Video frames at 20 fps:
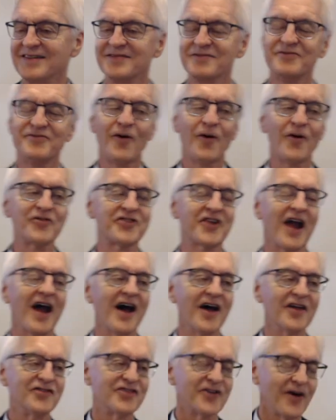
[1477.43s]
false
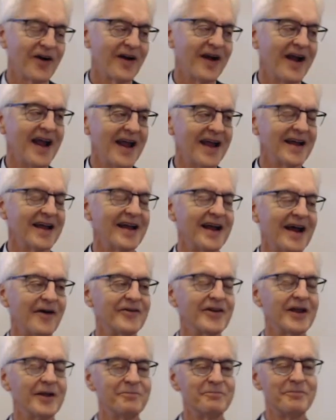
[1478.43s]
gods are hanging
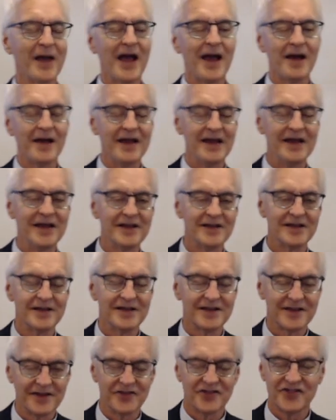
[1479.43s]
out in ba-
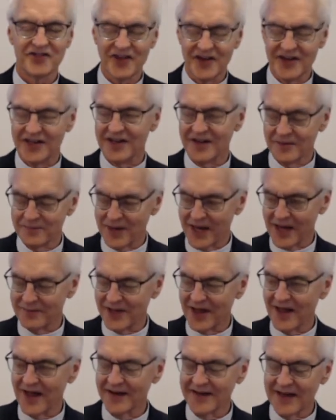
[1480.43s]
in the city of
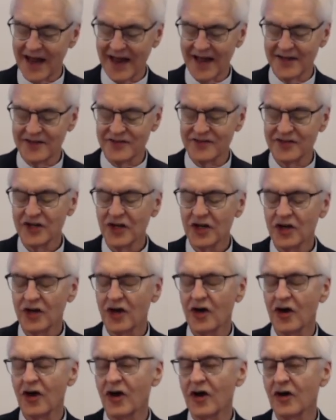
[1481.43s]
Babylon and
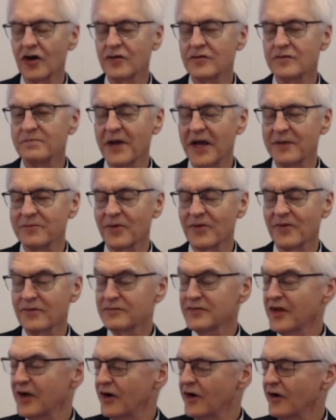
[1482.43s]
uh,
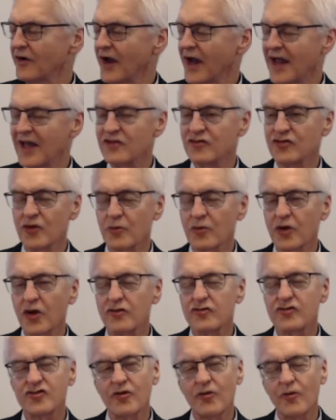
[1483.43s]
Babel there, and
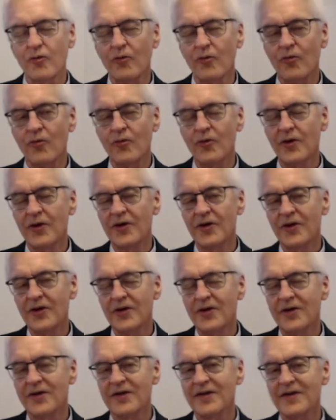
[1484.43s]
they're so
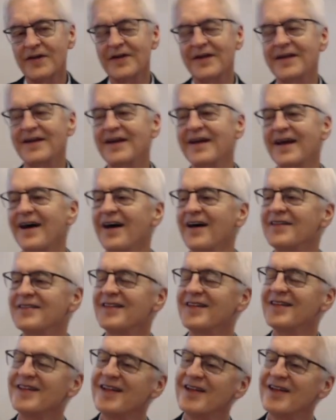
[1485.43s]
uh,